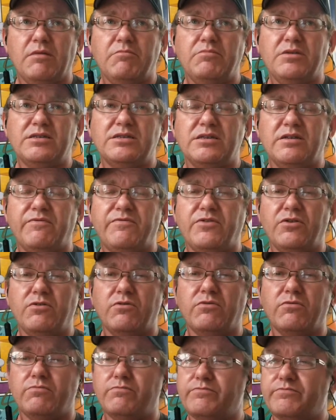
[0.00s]
Missing a
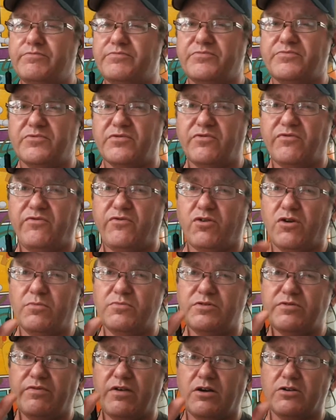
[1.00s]
few
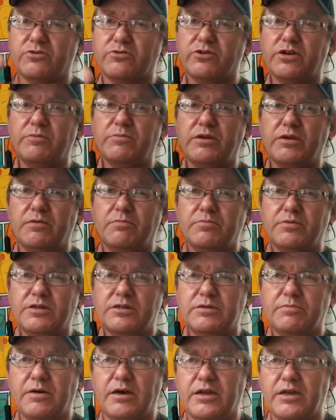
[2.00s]
forms of Alcremie, but
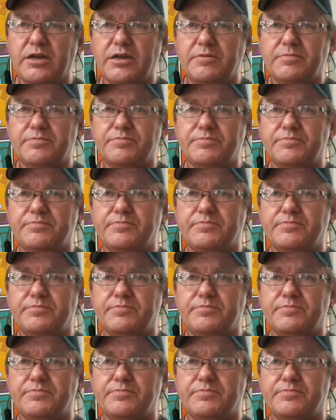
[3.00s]
that's about it.